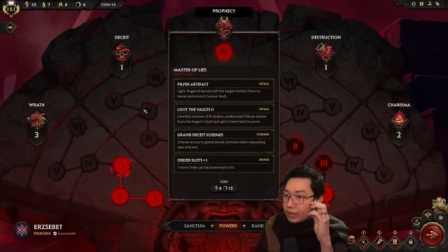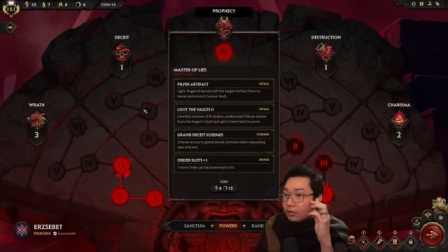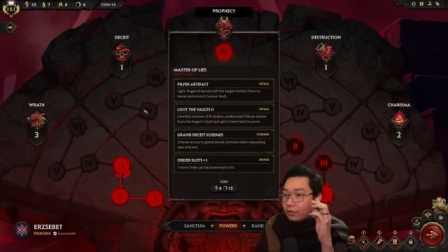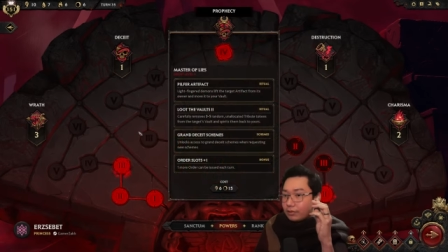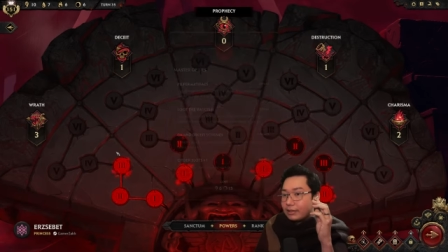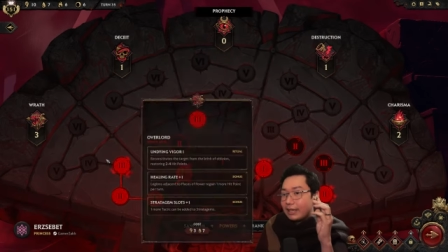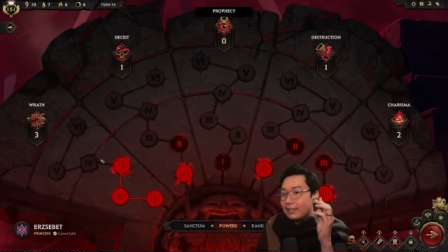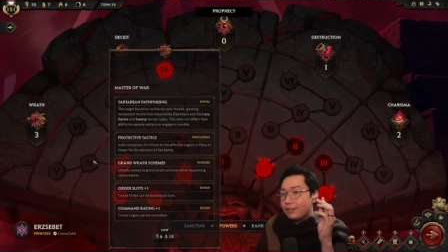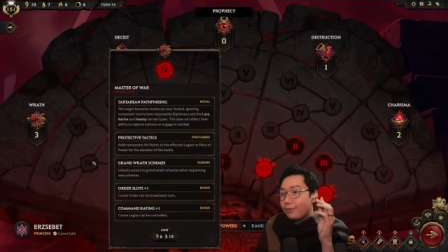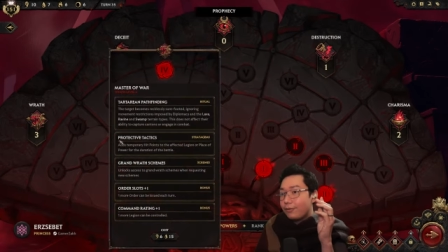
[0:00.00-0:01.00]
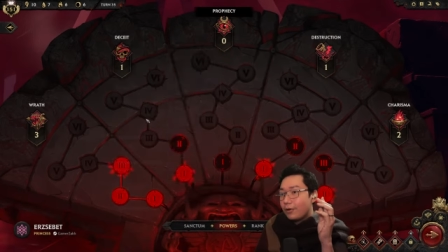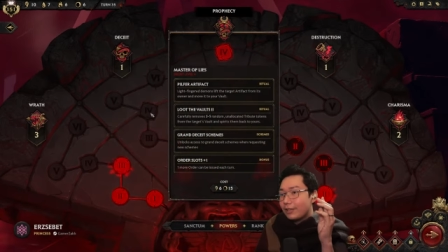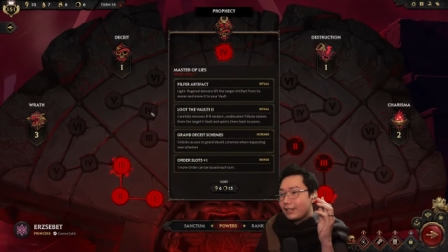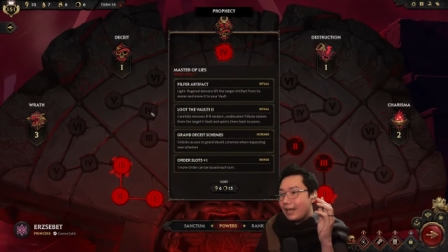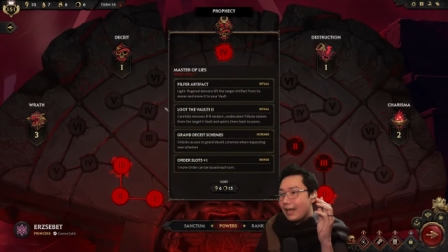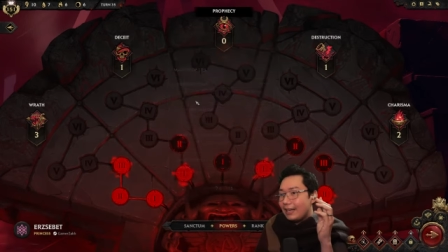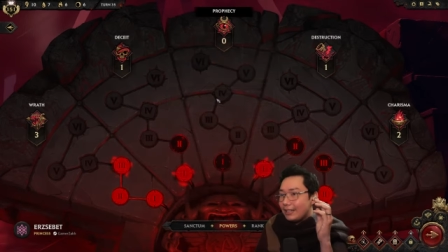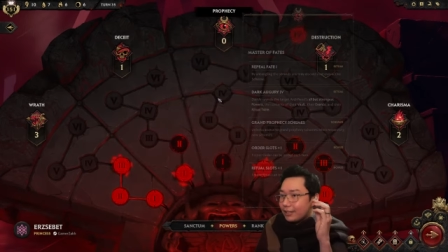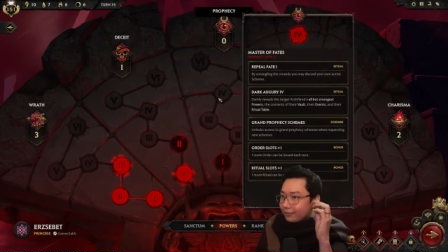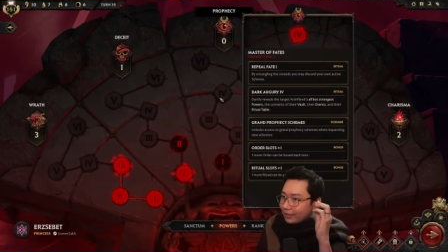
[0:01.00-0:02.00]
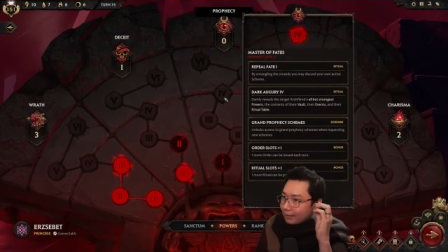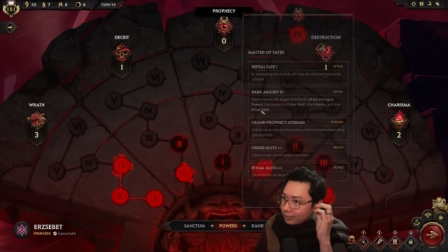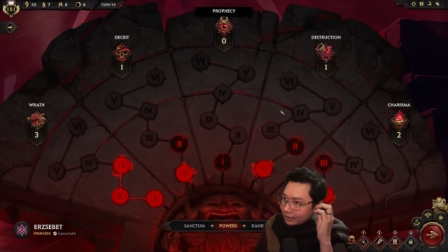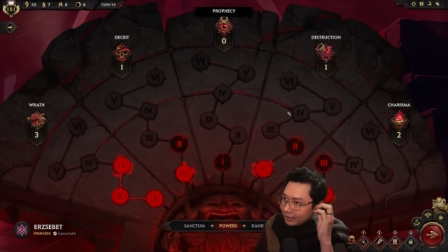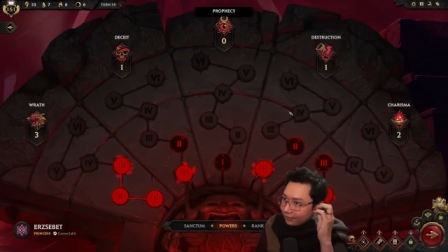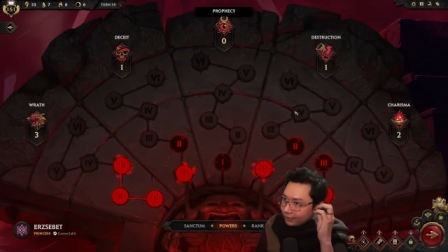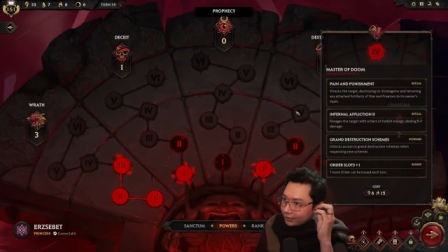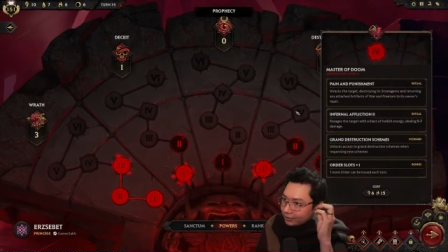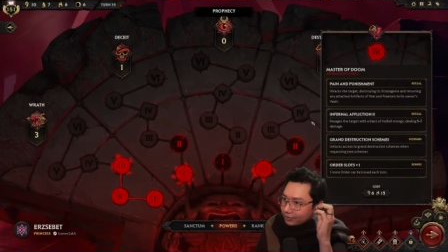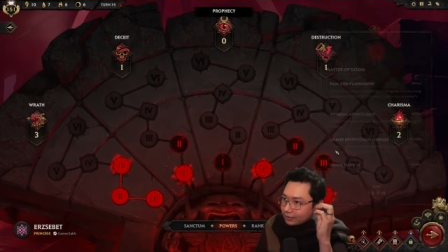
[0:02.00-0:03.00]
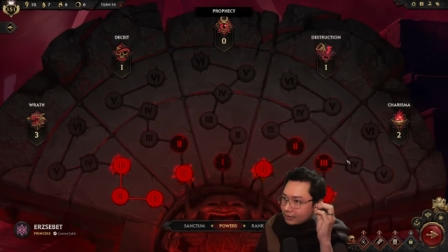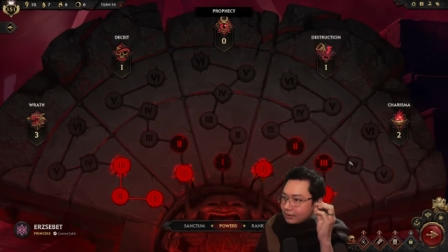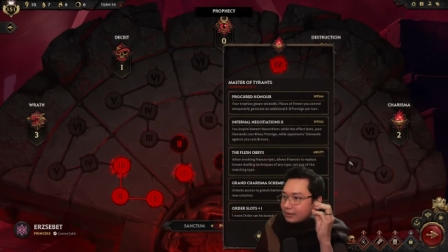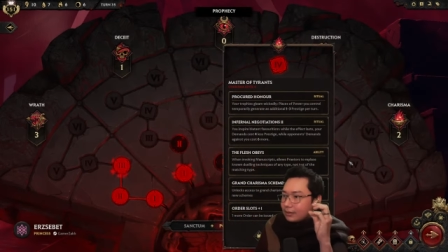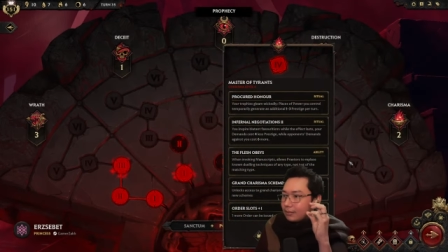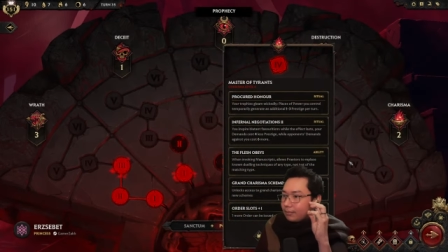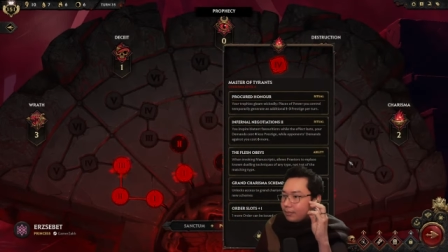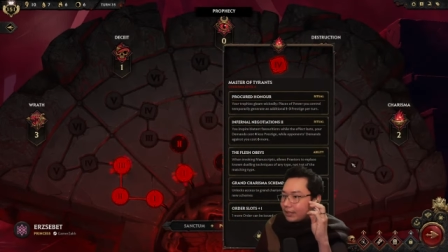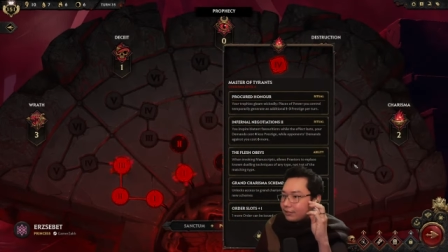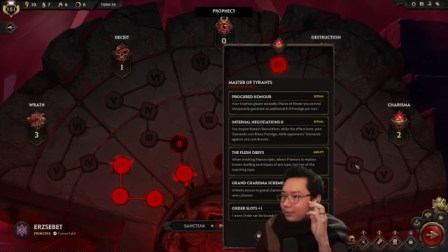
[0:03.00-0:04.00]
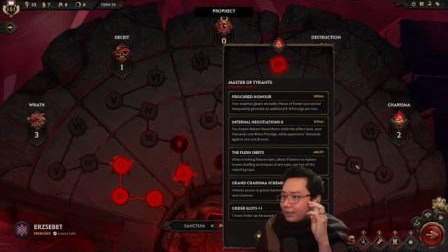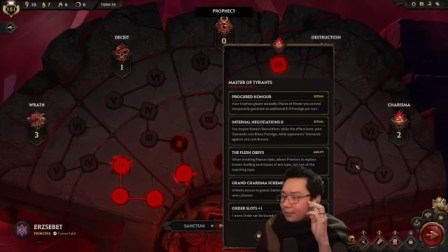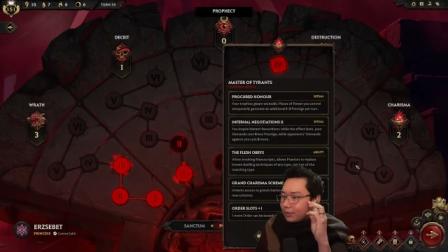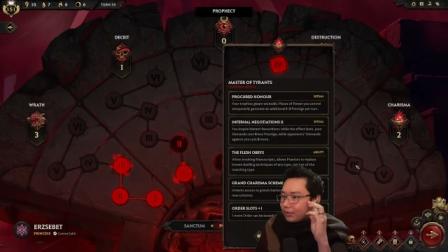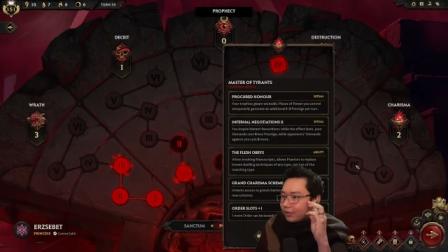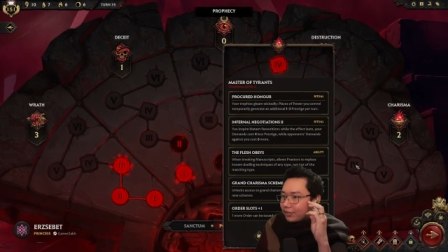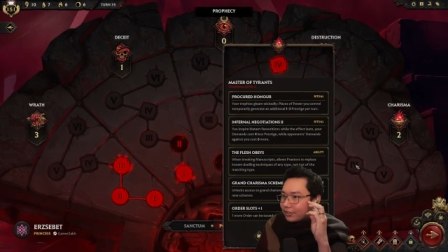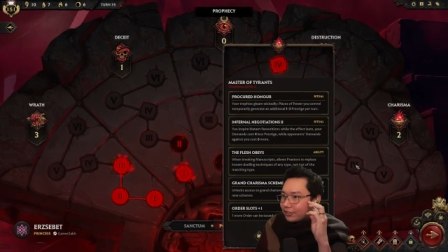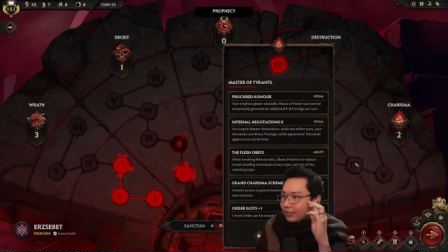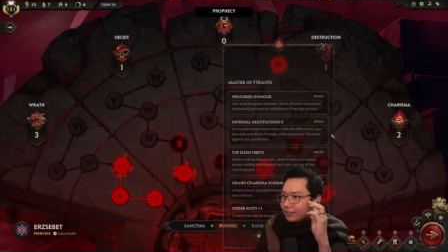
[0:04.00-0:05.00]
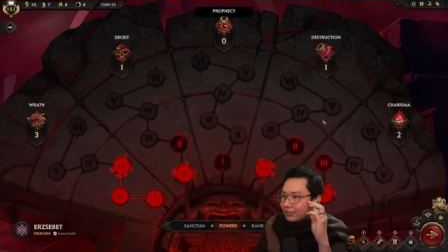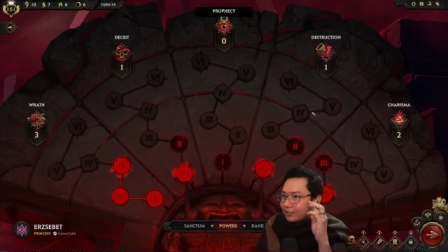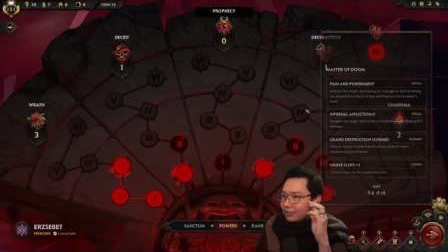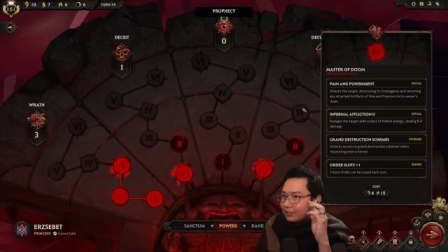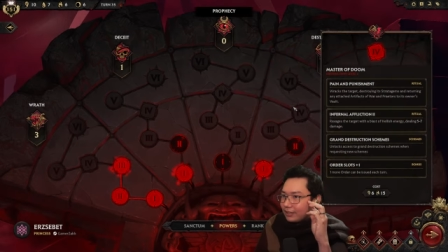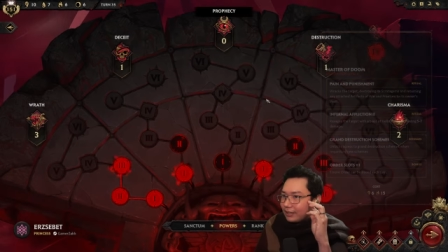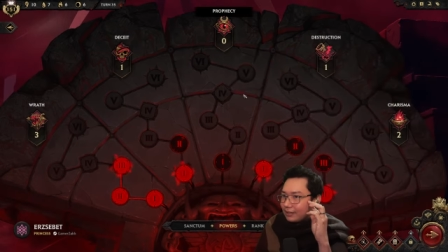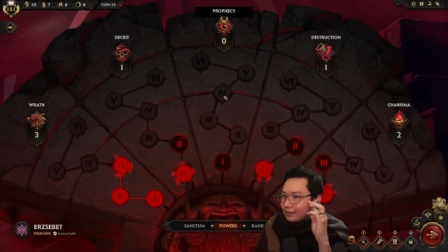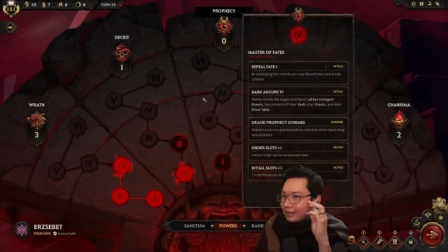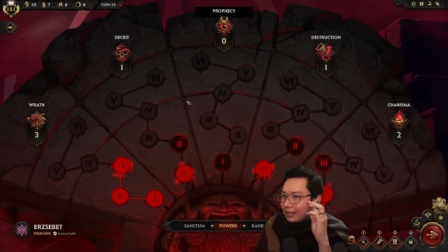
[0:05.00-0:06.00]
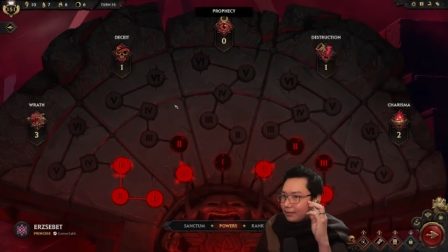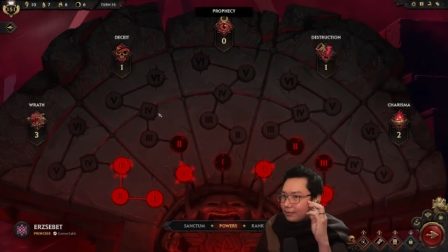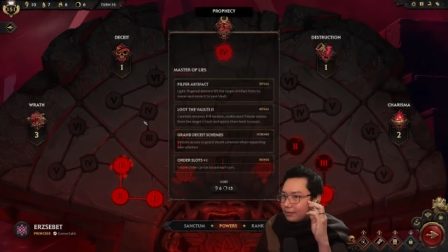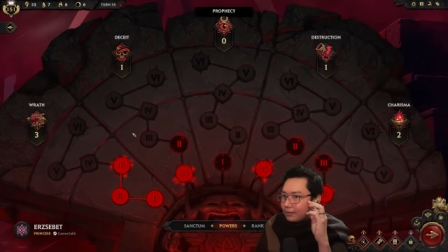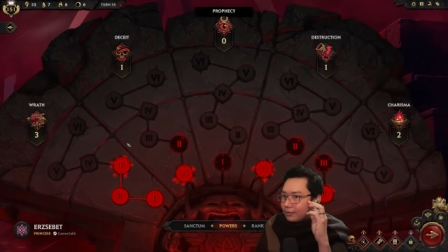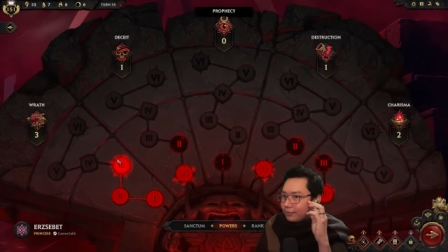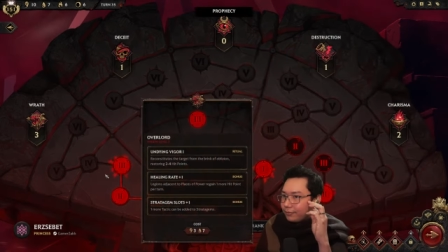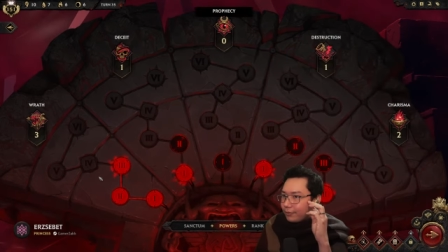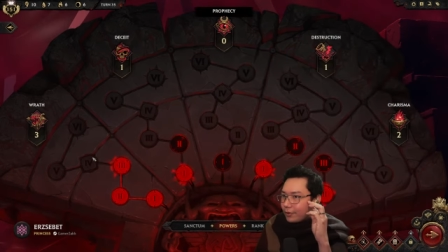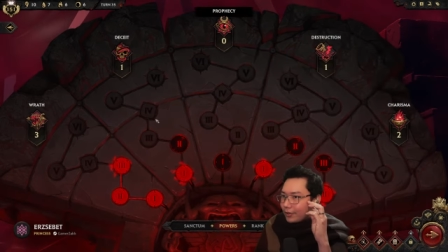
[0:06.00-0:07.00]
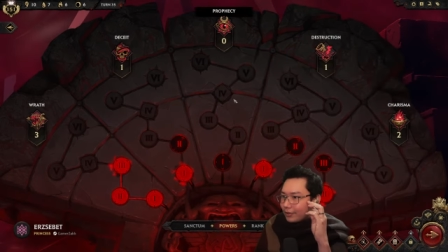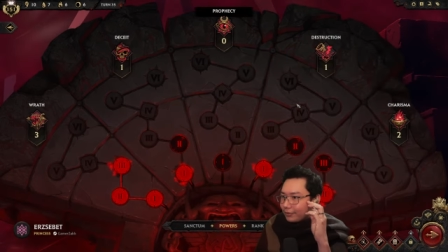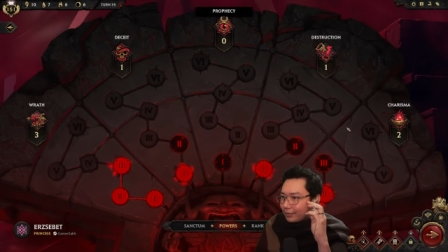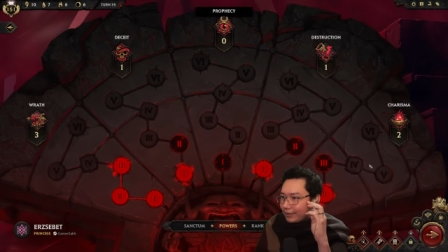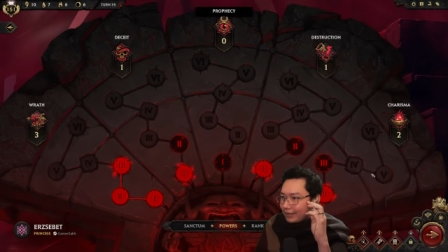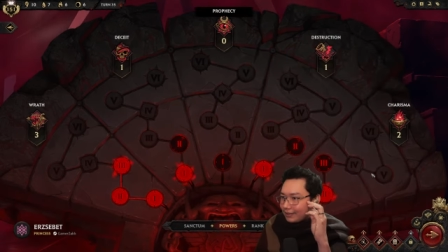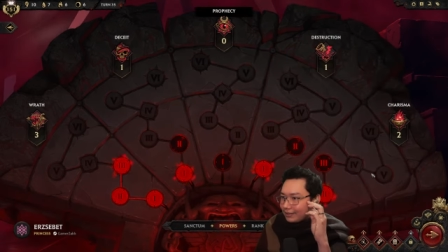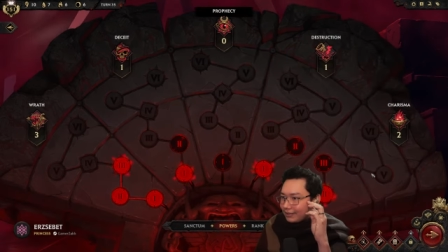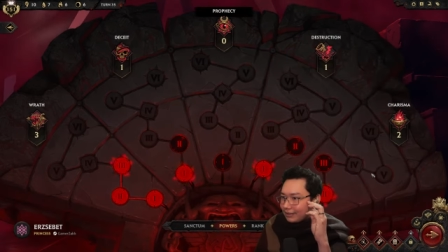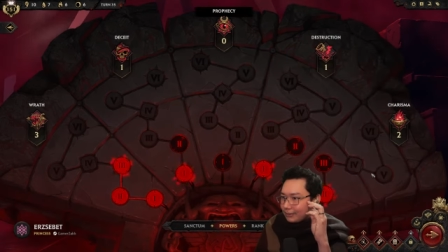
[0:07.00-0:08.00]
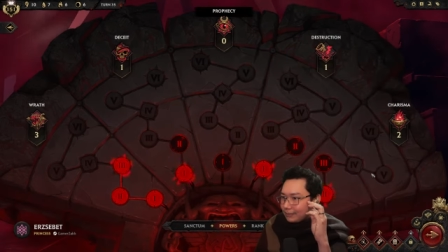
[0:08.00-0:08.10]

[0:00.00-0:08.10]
Oh, getting to four in any of them will give you plus one more order slot. So you can get four from this.